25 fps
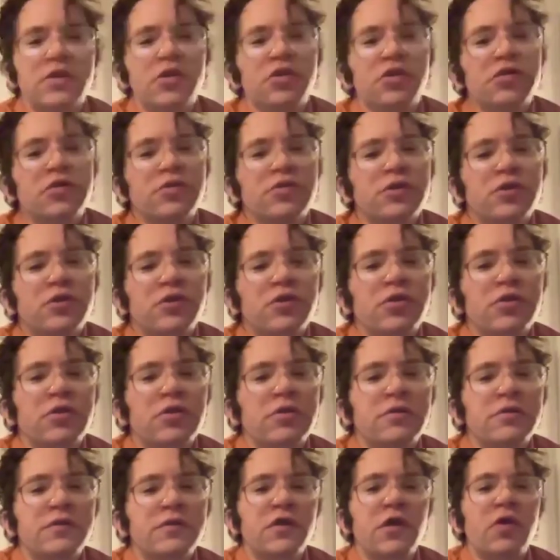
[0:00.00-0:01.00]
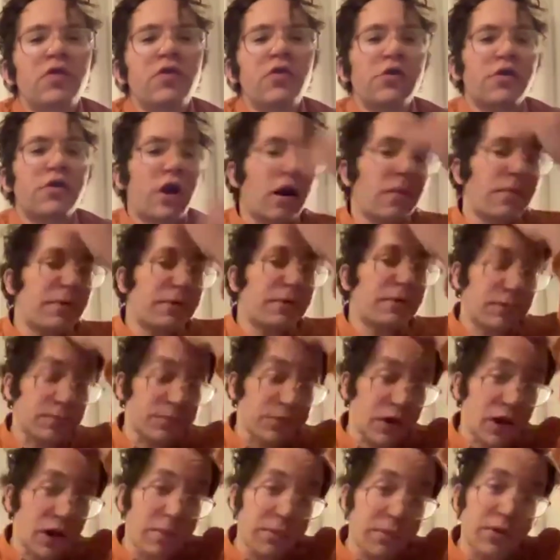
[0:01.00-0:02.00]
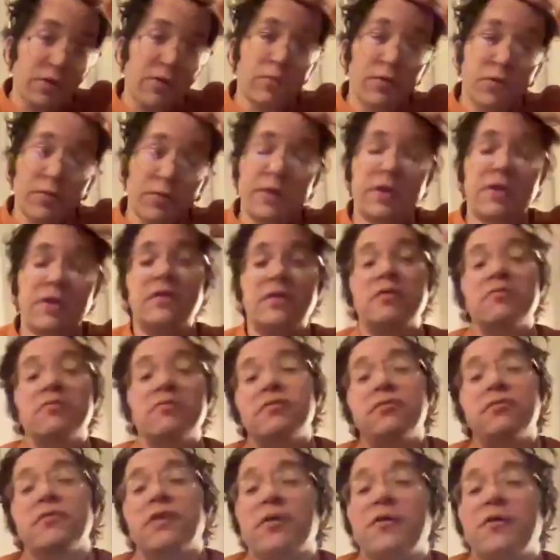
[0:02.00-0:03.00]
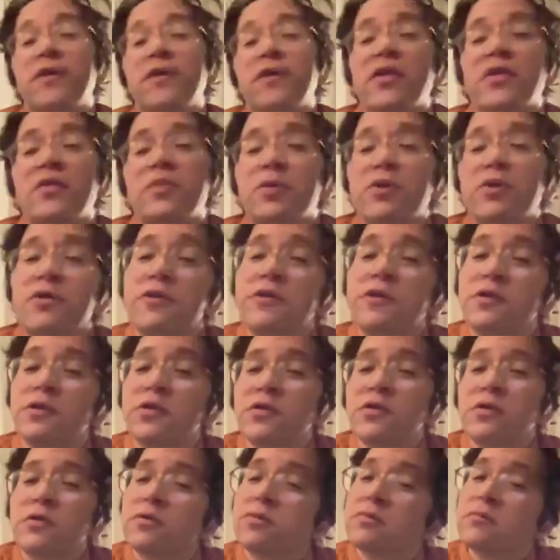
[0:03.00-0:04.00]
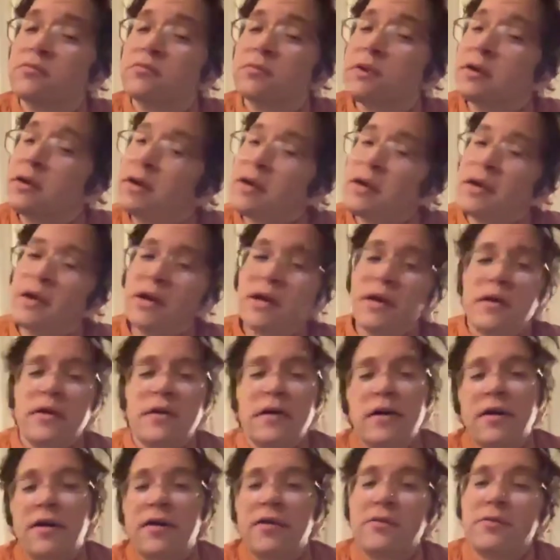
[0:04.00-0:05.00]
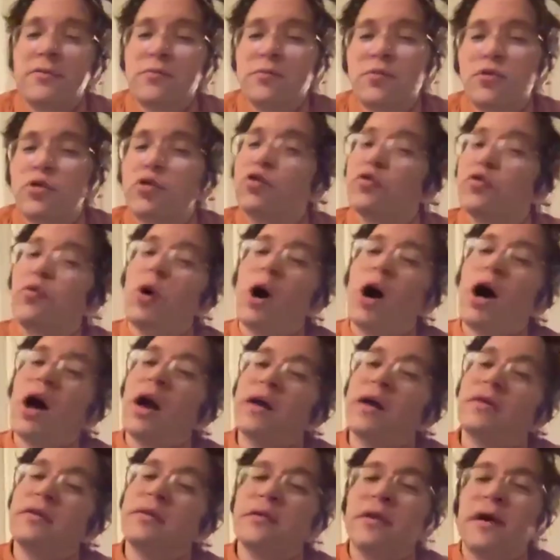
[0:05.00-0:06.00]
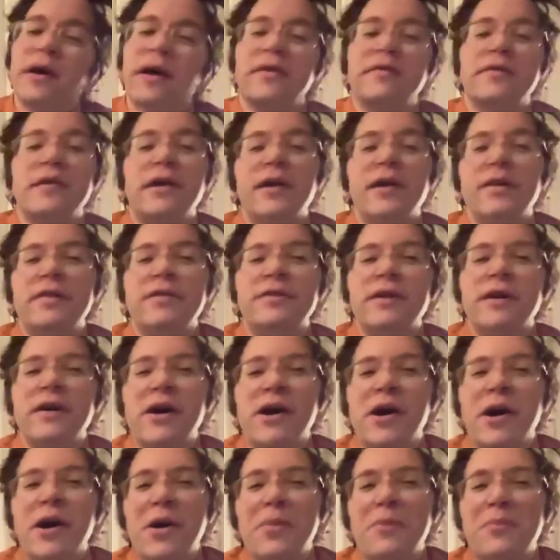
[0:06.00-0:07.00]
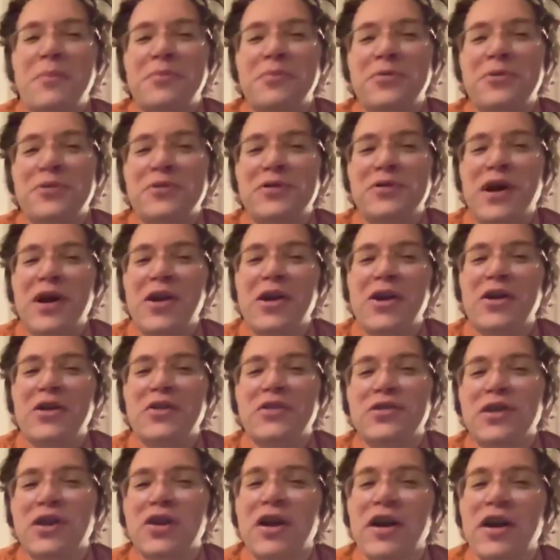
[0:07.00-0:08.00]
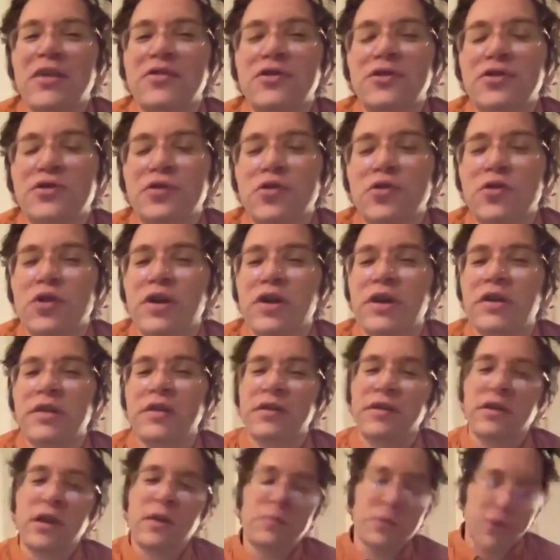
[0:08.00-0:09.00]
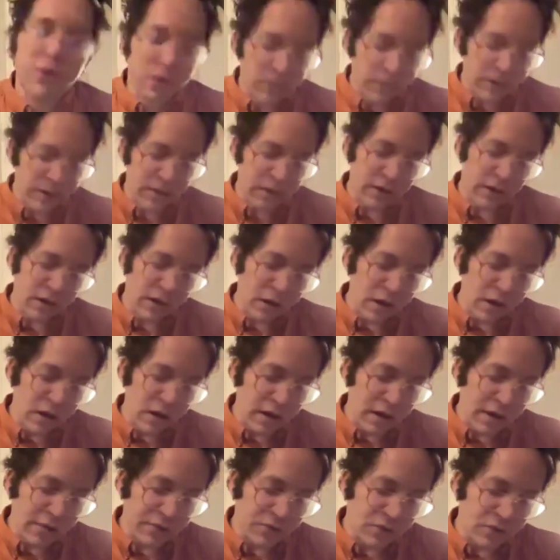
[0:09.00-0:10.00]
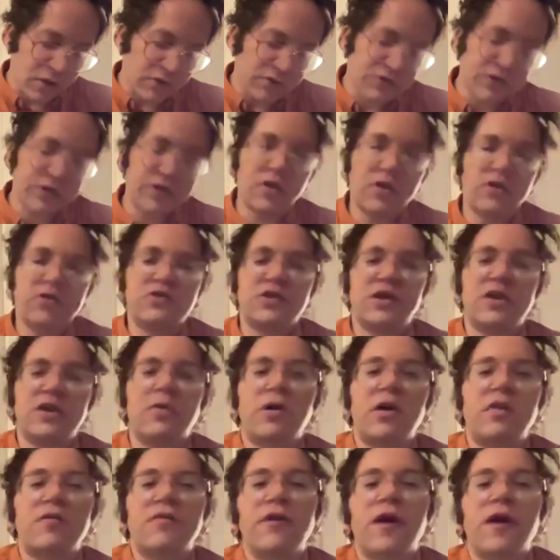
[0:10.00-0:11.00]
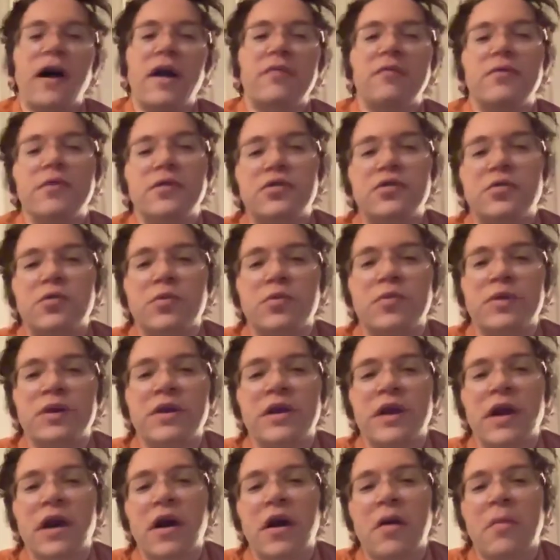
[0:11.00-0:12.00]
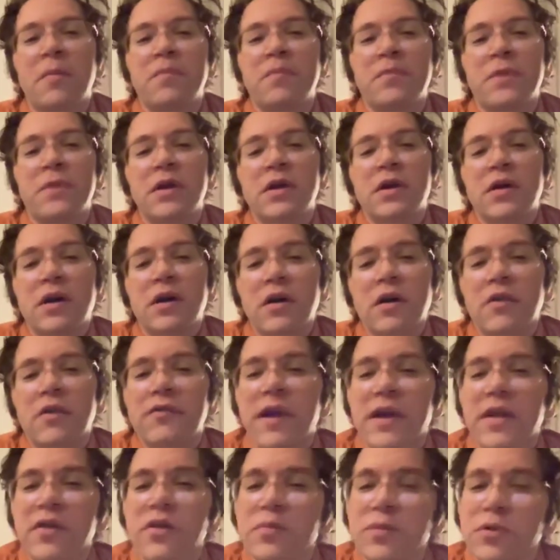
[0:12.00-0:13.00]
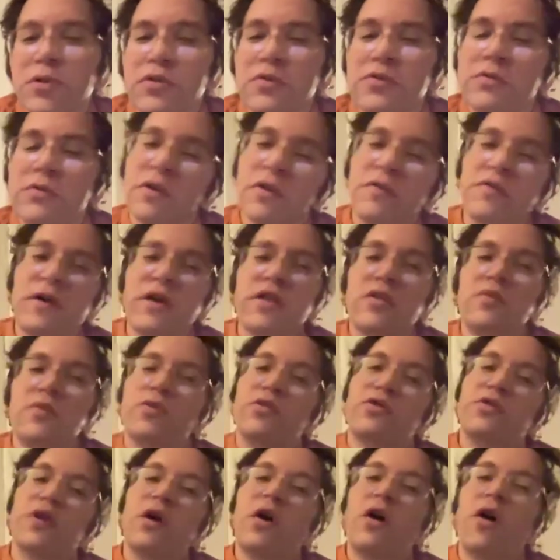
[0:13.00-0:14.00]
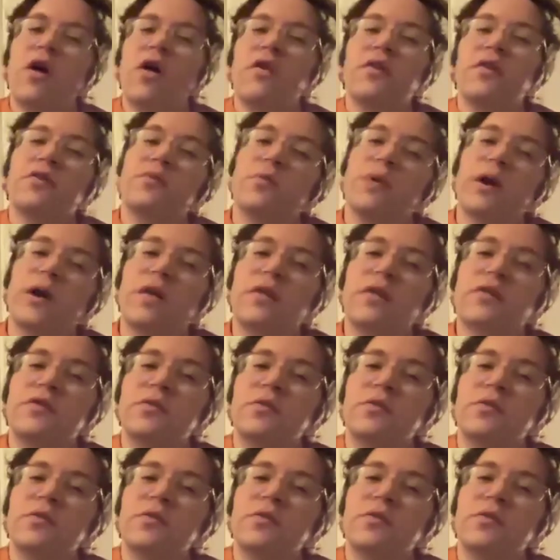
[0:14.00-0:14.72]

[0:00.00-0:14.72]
your solo comic from Domino will be available to worldwide. And Sarah has a story in an upcoming anthology called Jaywalk 5, which will be available to all as well.